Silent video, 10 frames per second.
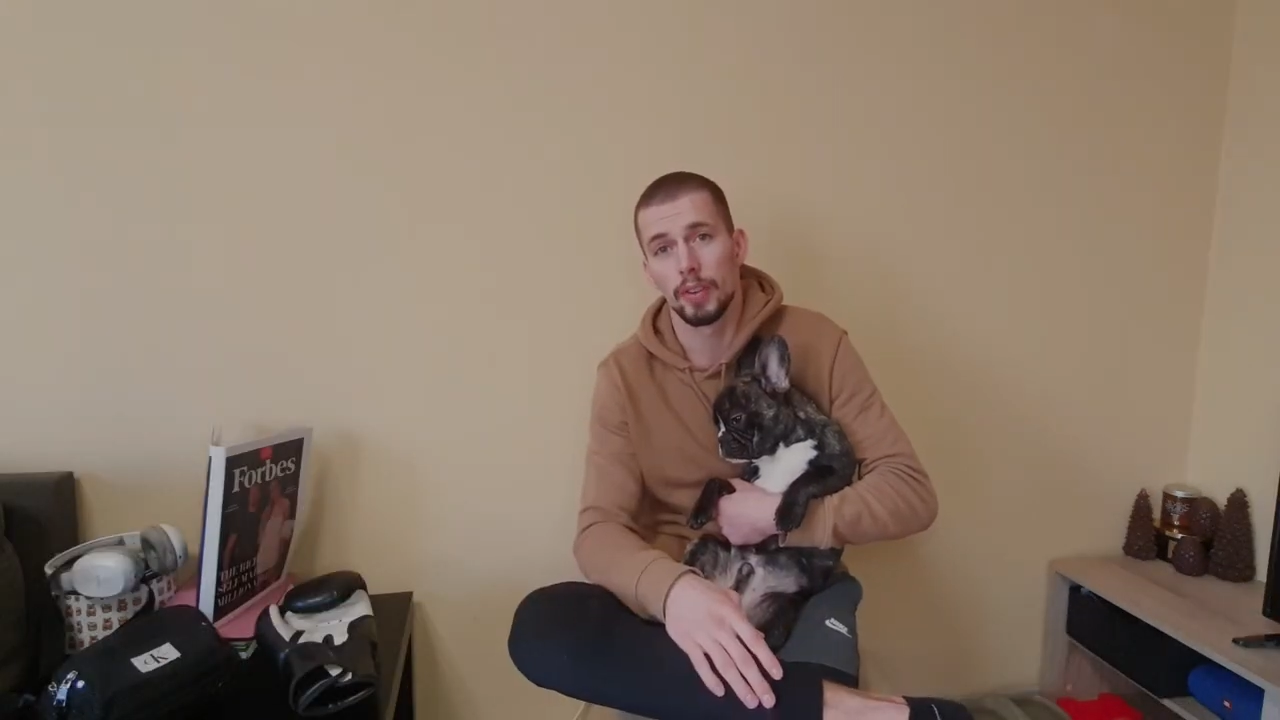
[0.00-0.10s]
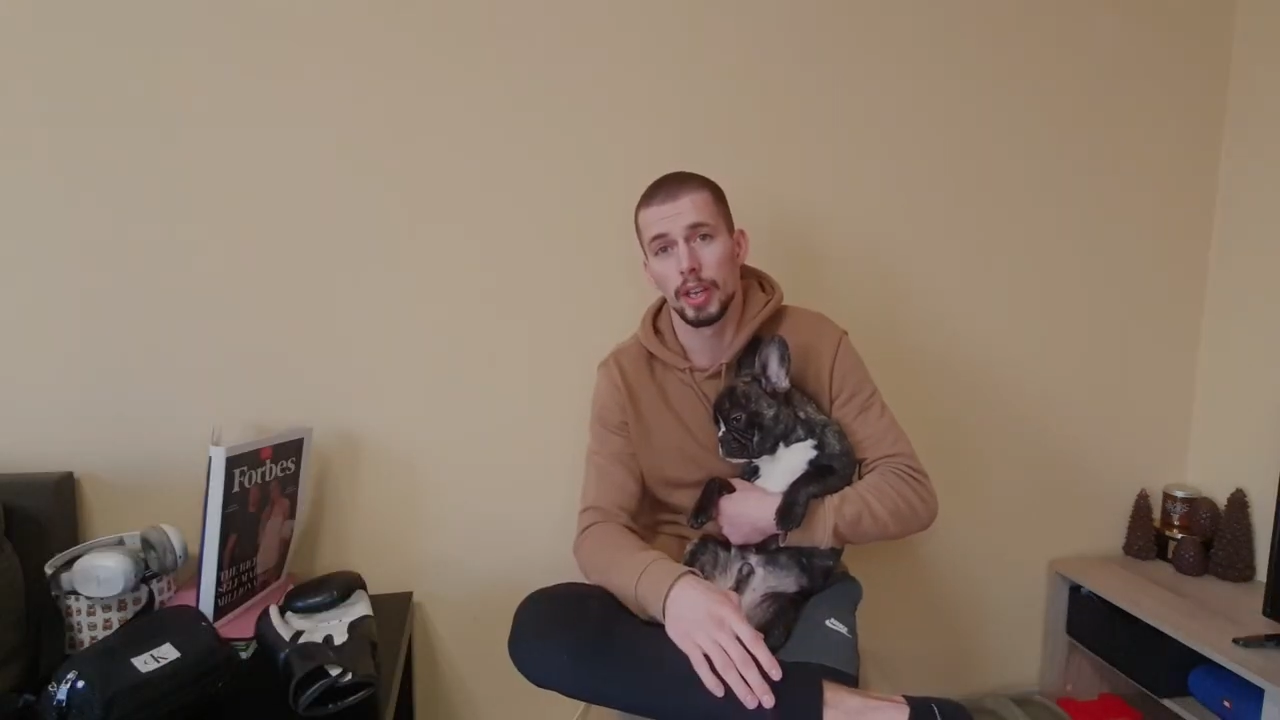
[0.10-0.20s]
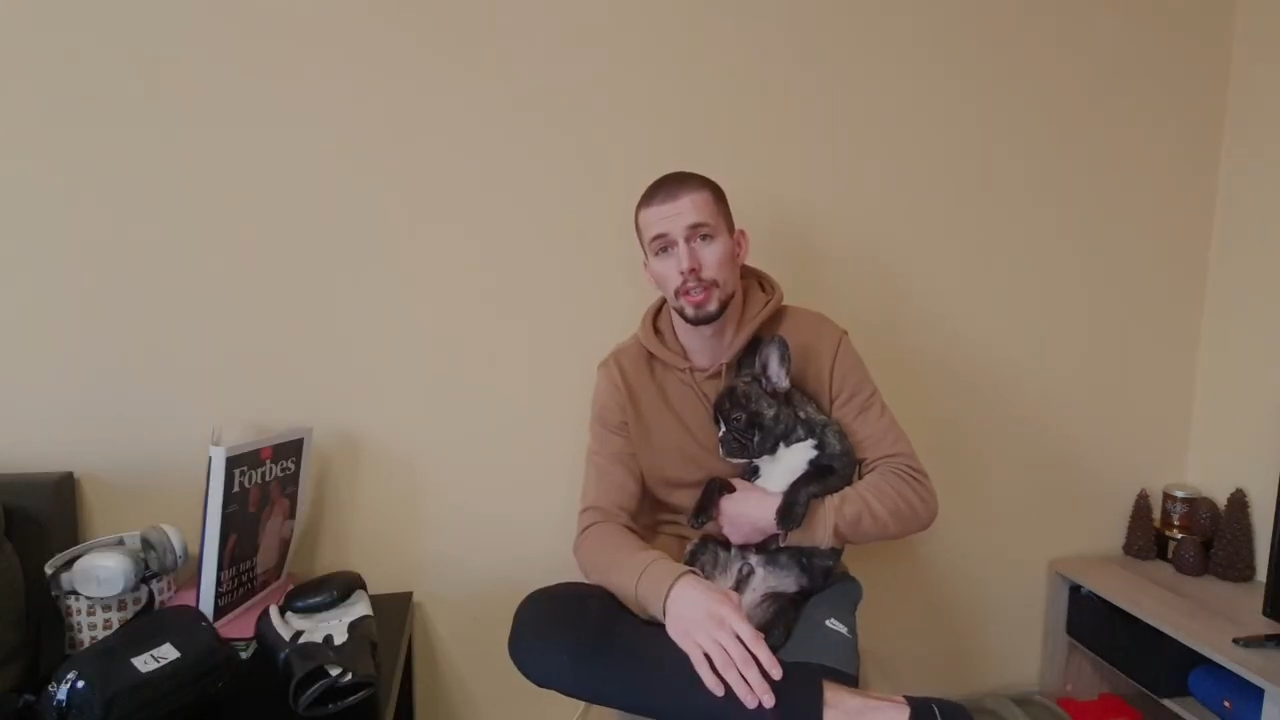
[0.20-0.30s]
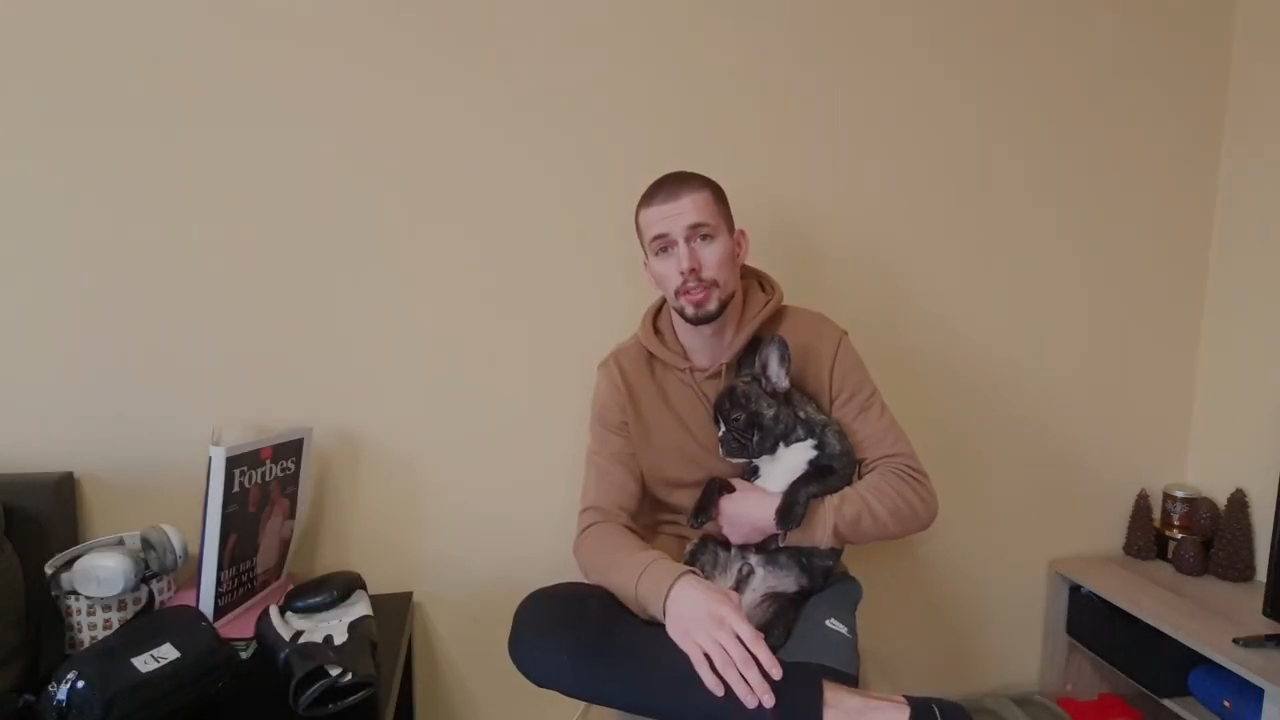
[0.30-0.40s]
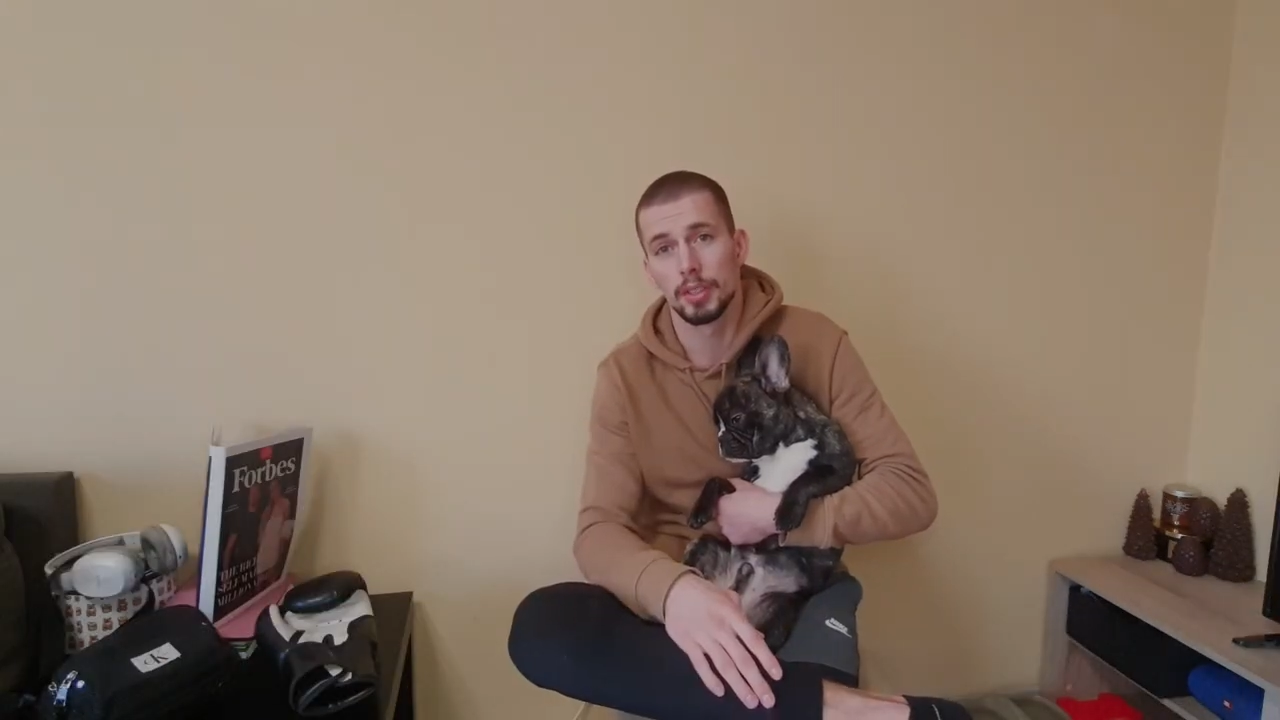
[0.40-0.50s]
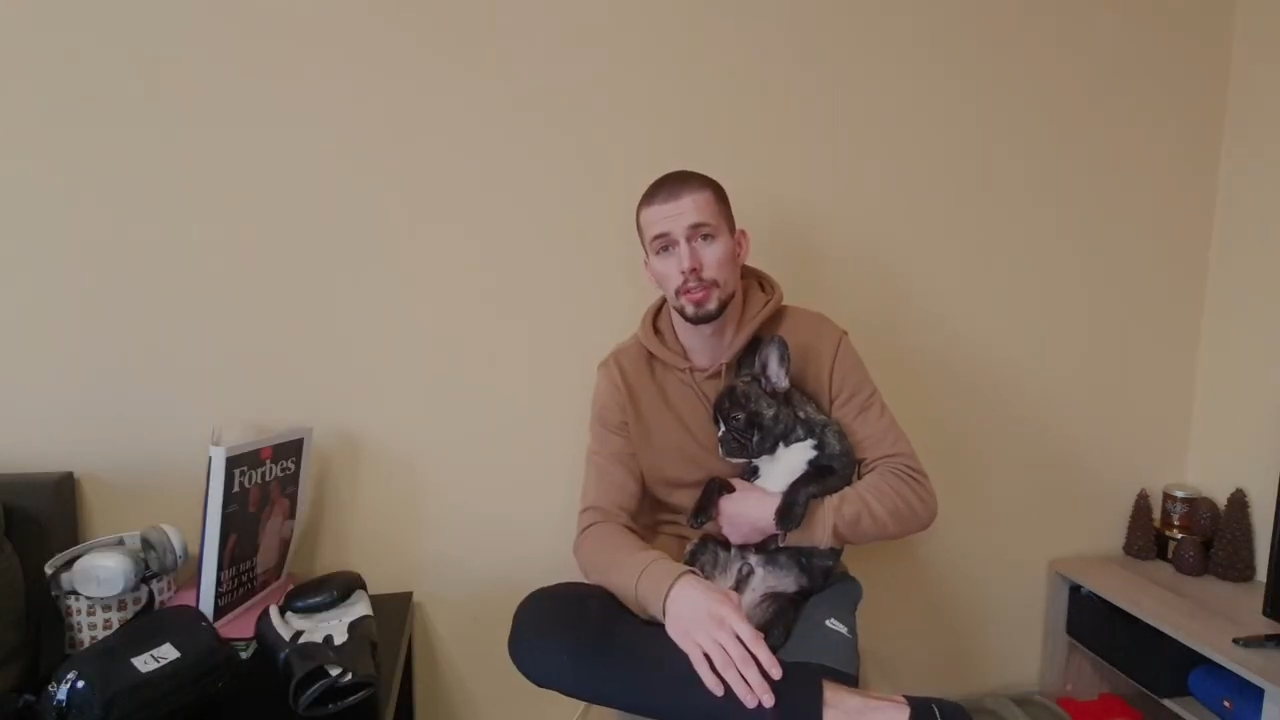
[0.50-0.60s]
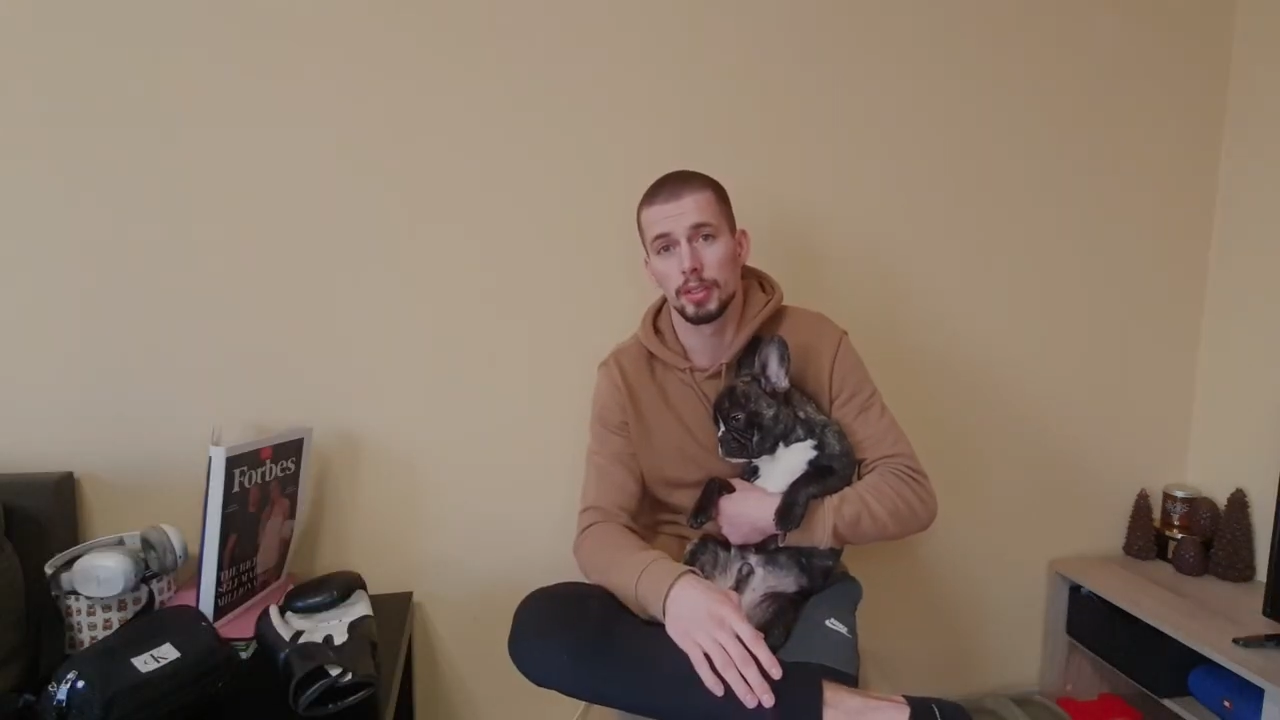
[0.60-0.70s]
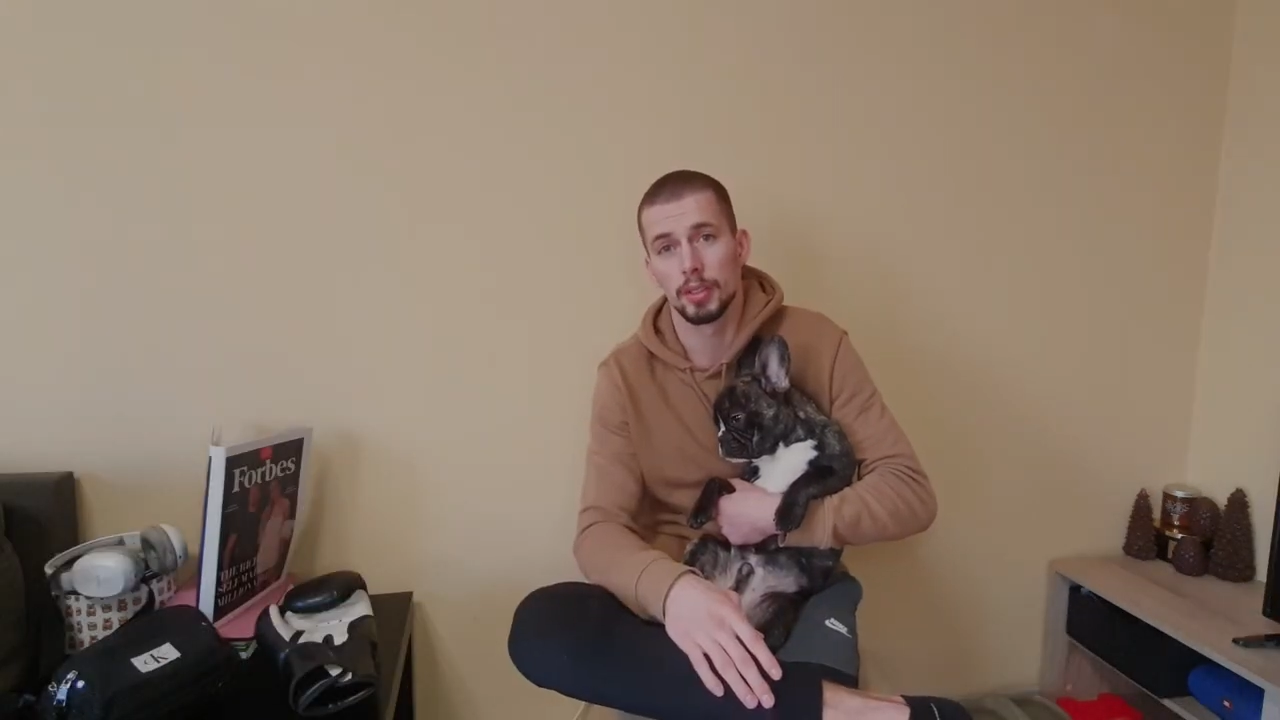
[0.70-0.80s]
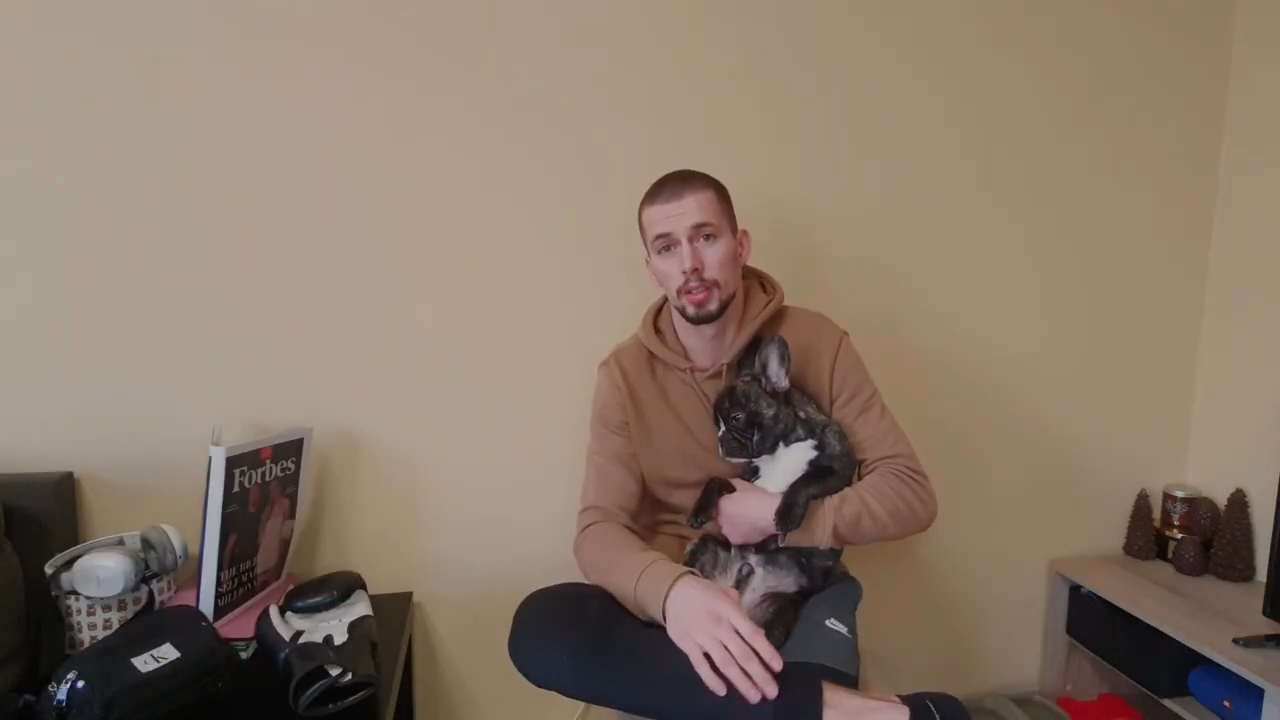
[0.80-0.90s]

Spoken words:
fights